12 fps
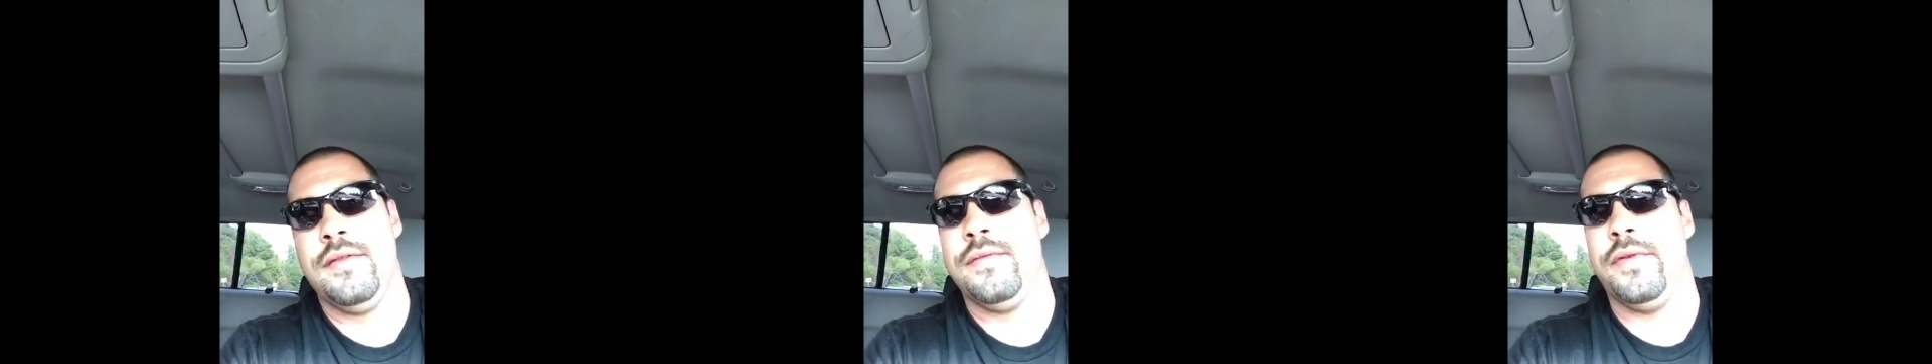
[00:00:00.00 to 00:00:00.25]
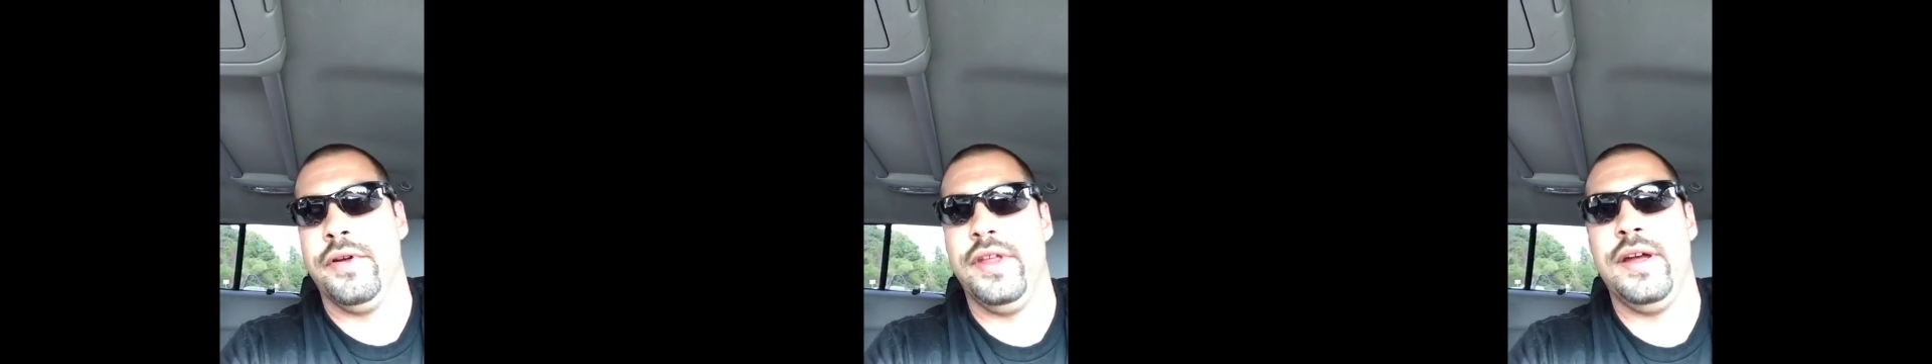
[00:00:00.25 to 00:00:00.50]

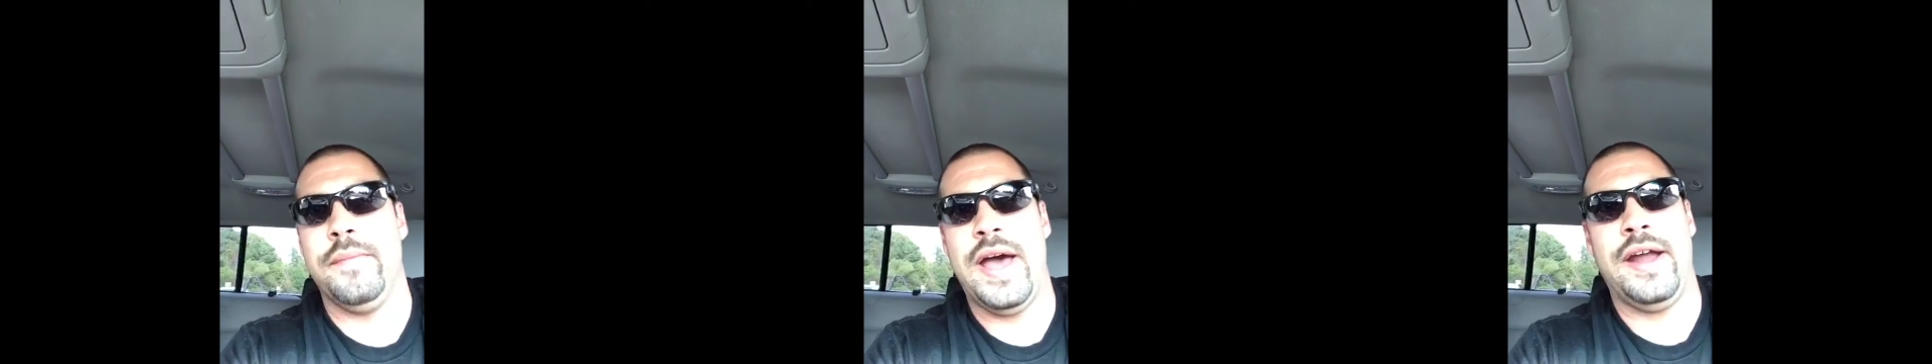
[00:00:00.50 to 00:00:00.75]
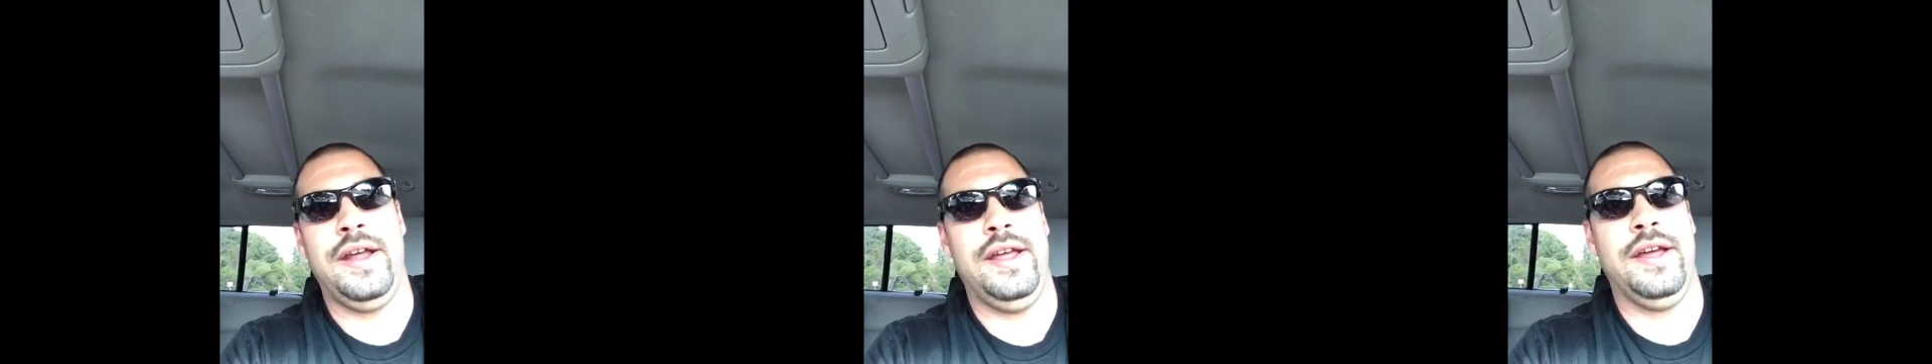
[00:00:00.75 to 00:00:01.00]
for the
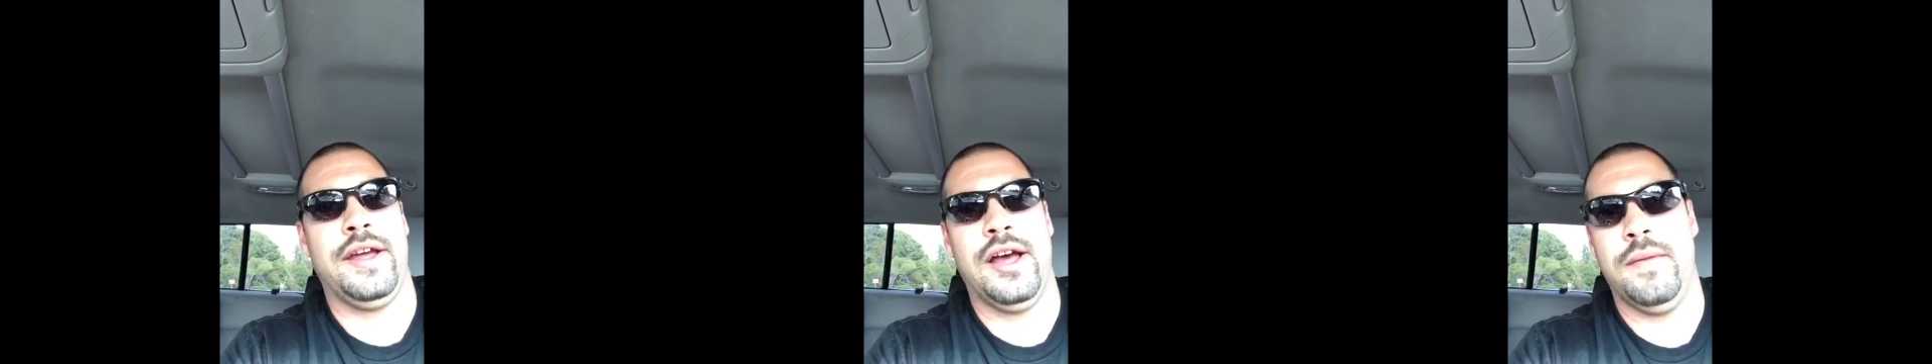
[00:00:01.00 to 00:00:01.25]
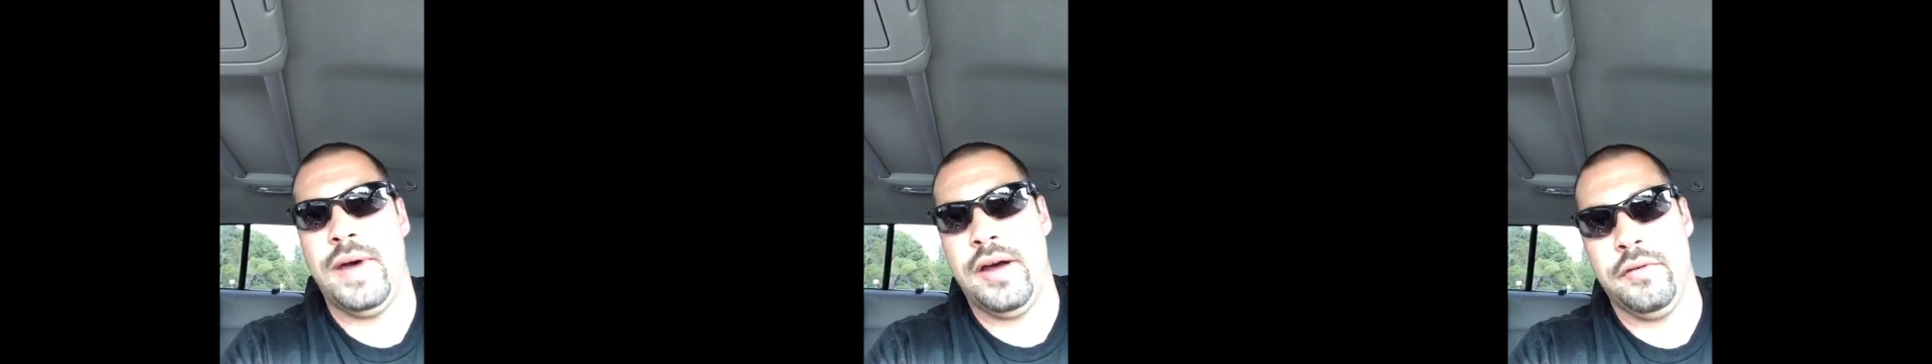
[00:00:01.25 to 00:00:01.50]
amount of
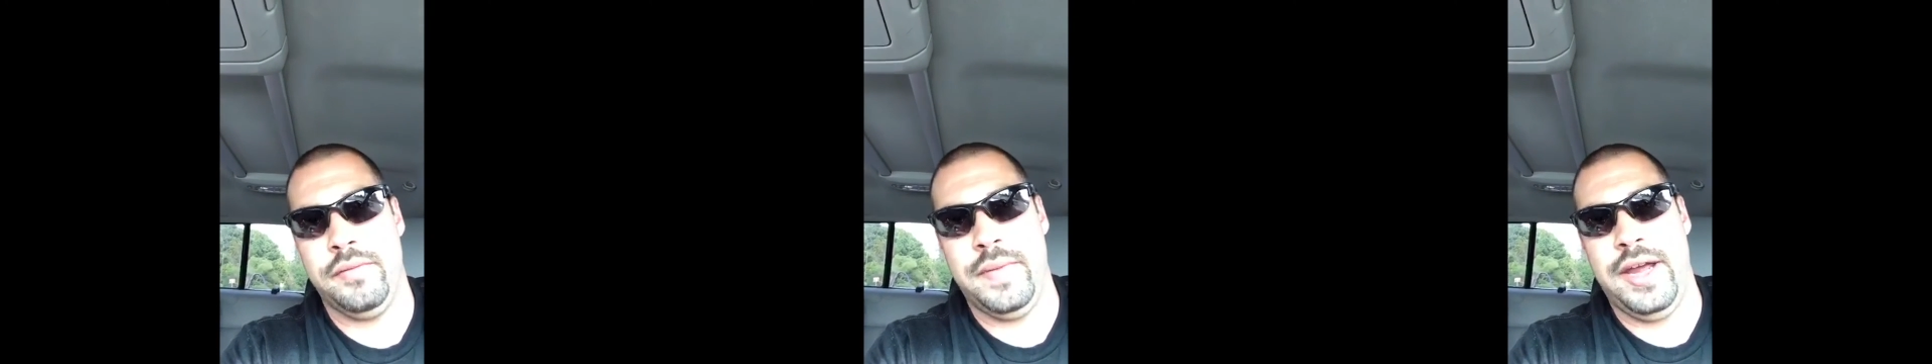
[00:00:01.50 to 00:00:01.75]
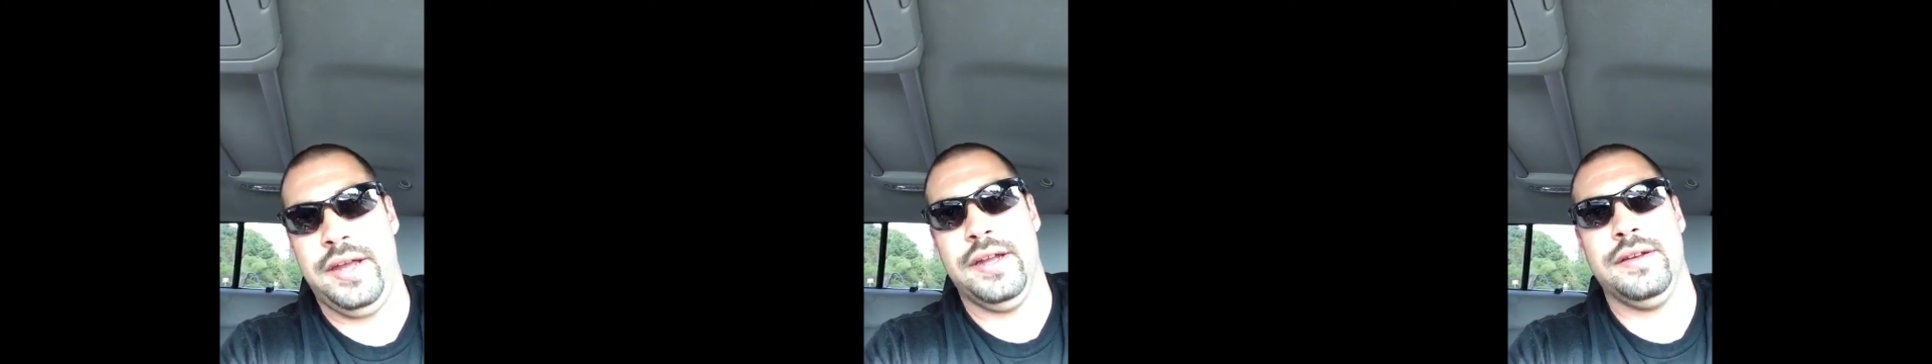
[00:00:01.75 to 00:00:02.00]
income I was
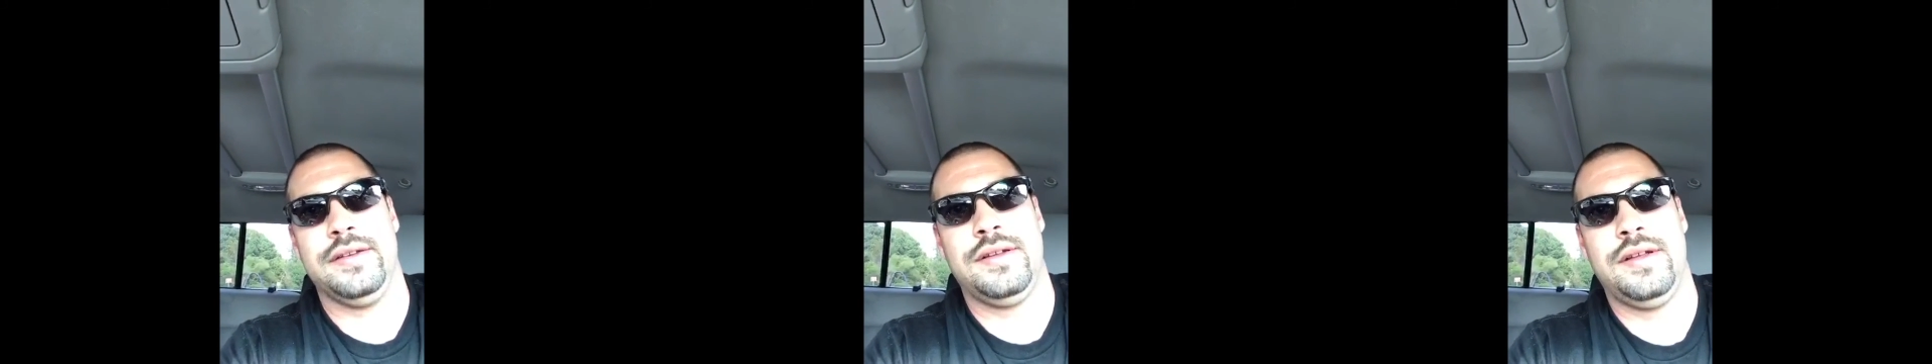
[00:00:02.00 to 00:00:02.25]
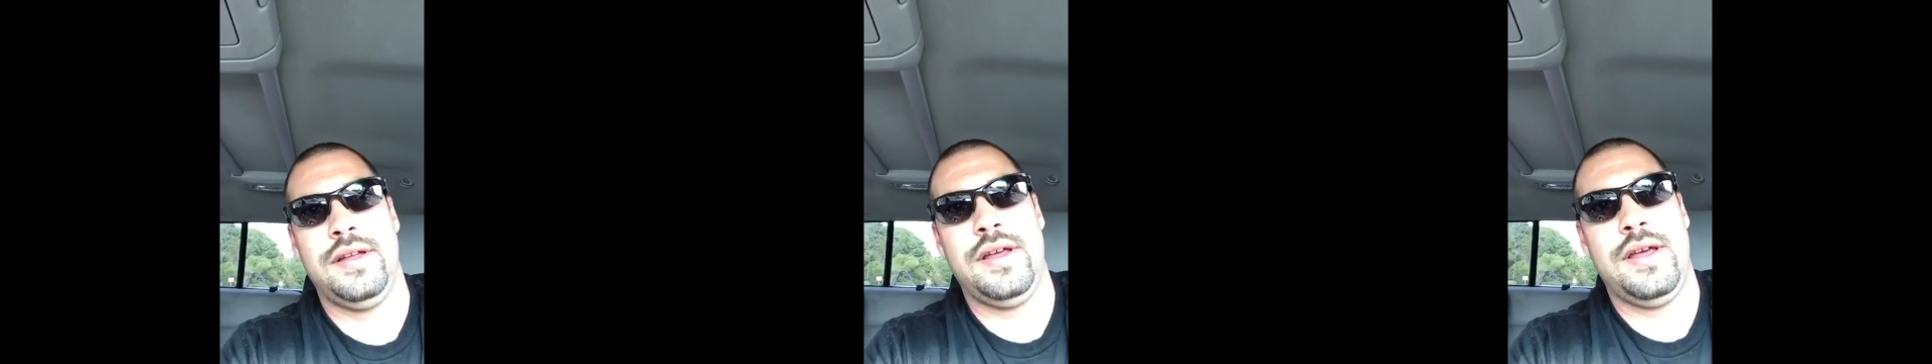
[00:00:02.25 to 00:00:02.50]
making.
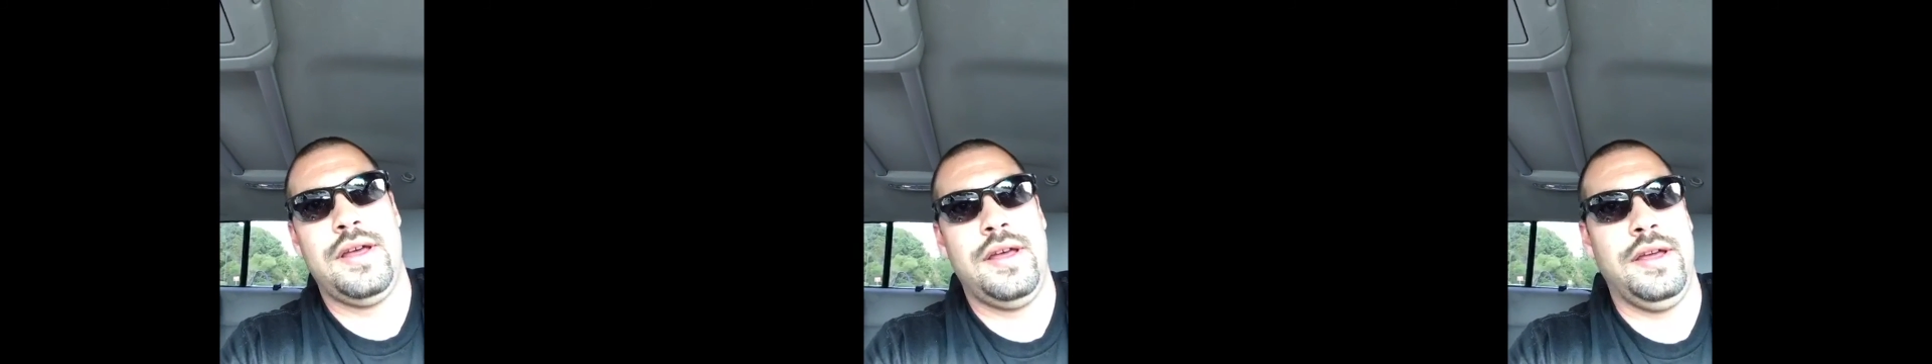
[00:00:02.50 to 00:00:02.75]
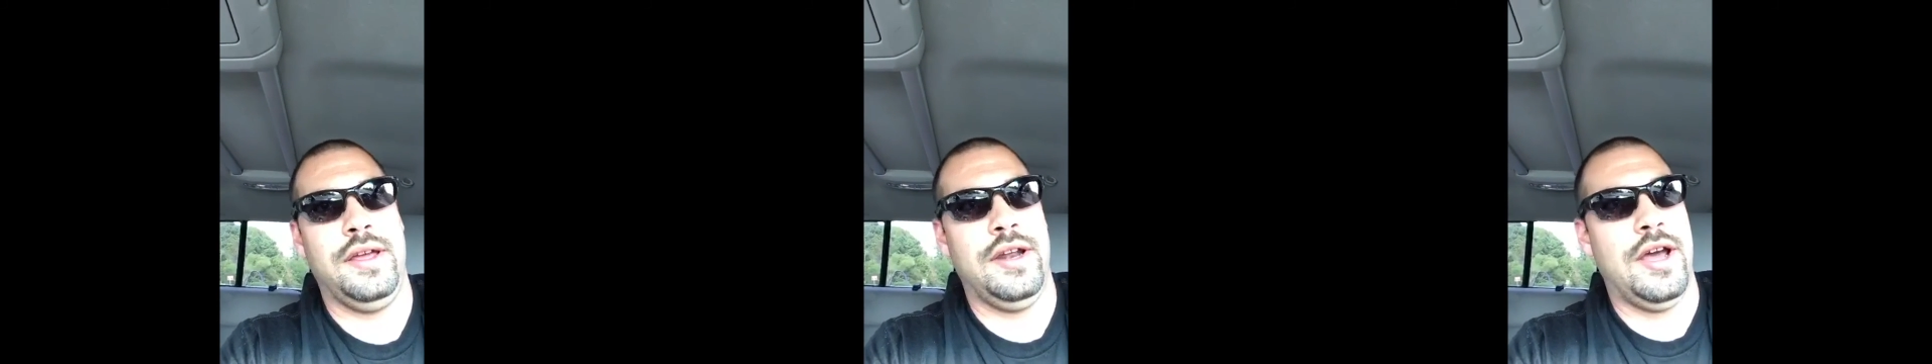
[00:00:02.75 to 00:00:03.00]

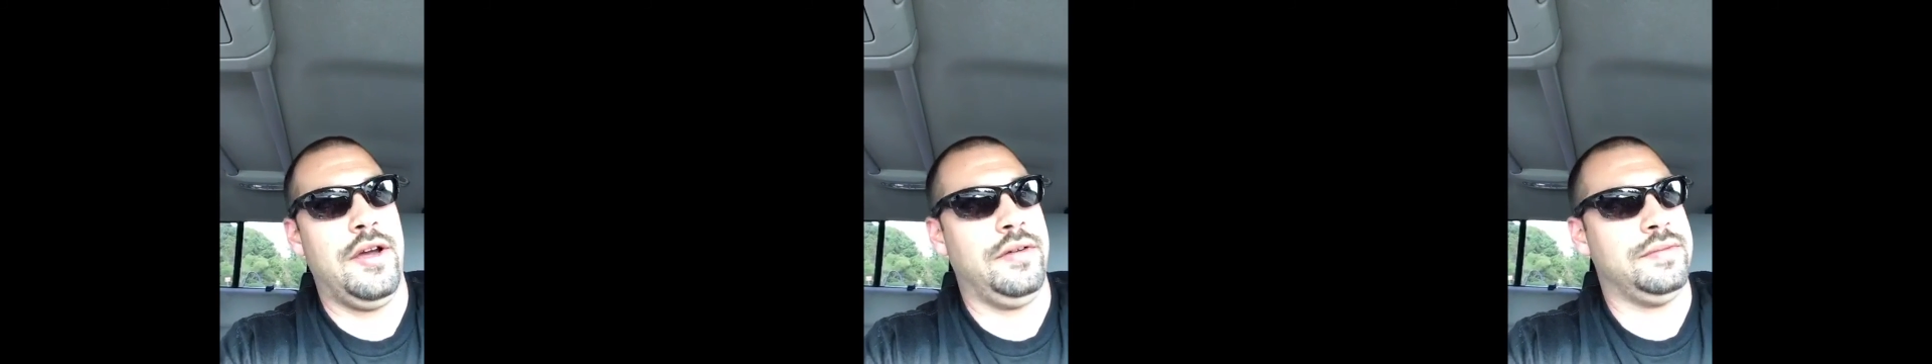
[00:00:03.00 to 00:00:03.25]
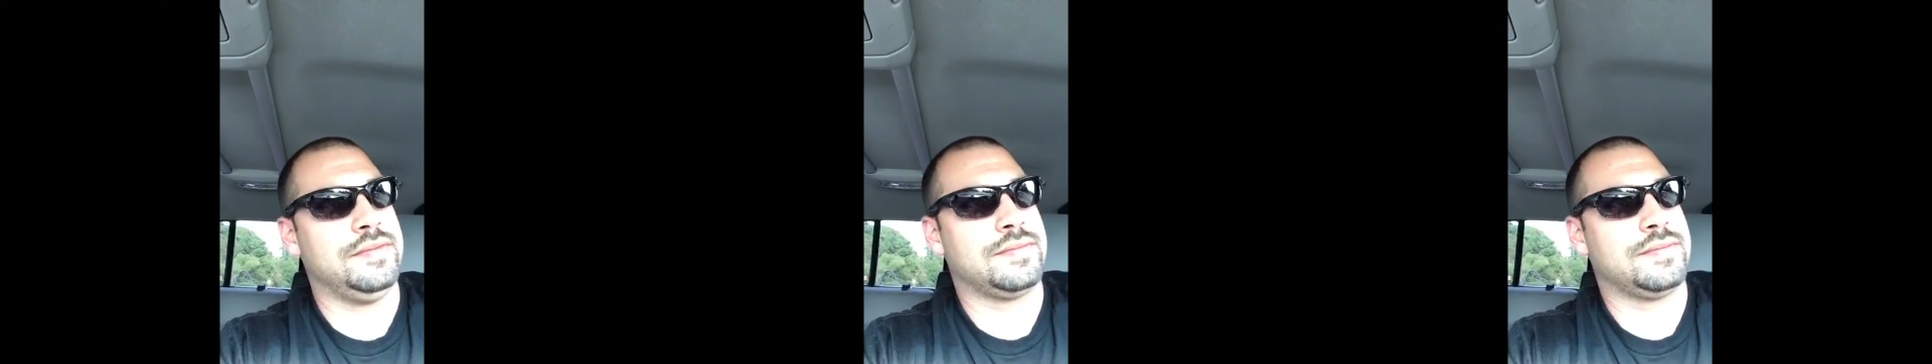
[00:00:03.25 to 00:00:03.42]
Yeah,